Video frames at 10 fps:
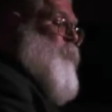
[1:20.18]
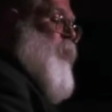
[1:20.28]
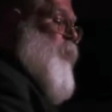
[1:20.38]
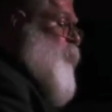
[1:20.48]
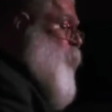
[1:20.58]

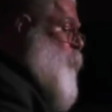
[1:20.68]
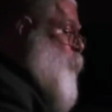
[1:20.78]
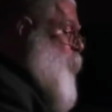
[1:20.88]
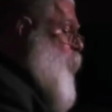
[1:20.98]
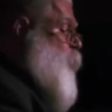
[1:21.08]
beside the
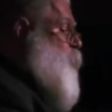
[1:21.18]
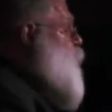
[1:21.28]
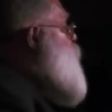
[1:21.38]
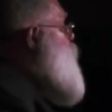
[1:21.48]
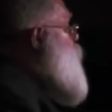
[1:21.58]
double pairs
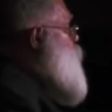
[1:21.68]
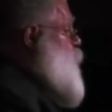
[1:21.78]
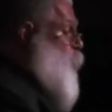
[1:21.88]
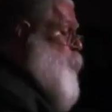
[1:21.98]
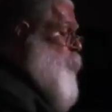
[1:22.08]
of
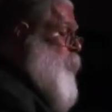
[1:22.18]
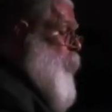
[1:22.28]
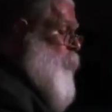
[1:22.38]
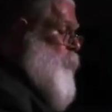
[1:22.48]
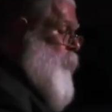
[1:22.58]
seats,
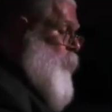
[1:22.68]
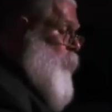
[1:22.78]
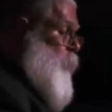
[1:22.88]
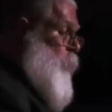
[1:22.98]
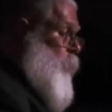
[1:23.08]
mostly empty.
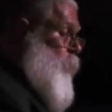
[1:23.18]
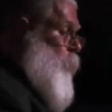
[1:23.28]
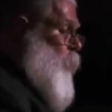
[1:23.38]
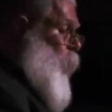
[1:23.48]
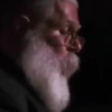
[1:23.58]

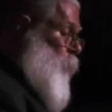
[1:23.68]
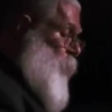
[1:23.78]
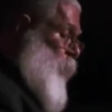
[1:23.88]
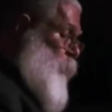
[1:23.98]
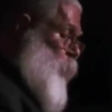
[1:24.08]

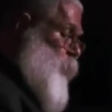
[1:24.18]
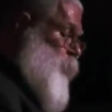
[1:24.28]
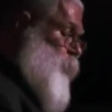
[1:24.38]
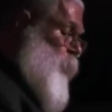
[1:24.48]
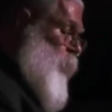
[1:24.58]
On my
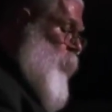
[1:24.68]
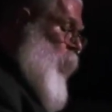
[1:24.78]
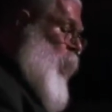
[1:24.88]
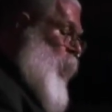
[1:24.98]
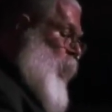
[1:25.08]
first
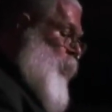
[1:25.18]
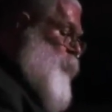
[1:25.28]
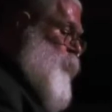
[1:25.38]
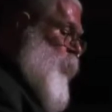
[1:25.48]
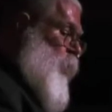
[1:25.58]
circuit,
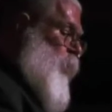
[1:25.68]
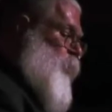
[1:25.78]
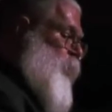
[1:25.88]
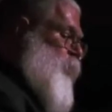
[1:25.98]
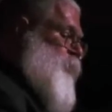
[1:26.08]
I saw a
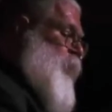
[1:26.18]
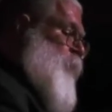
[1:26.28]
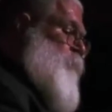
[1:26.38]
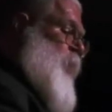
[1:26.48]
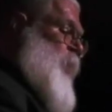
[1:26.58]
thick
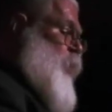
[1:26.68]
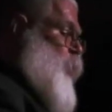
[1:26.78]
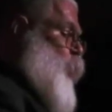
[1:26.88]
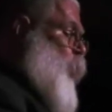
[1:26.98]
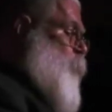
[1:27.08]
set man
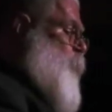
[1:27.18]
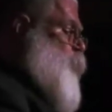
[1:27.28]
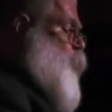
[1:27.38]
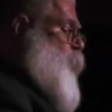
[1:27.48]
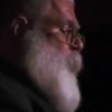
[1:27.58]
in
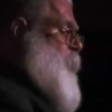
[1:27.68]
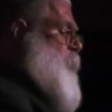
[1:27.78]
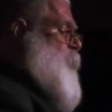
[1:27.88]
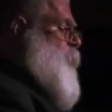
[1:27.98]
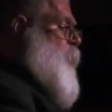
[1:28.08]
workman's
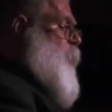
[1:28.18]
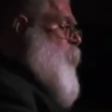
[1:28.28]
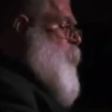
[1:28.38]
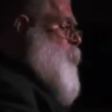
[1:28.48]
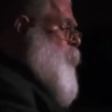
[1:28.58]
greens
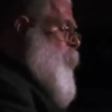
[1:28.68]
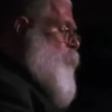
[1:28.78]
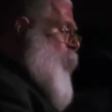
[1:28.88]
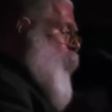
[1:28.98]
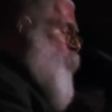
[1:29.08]

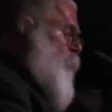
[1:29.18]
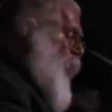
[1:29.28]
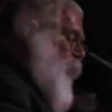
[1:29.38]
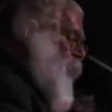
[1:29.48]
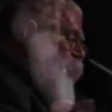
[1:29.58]
sitting by the
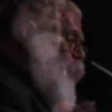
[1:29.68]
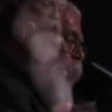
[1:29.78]
balcony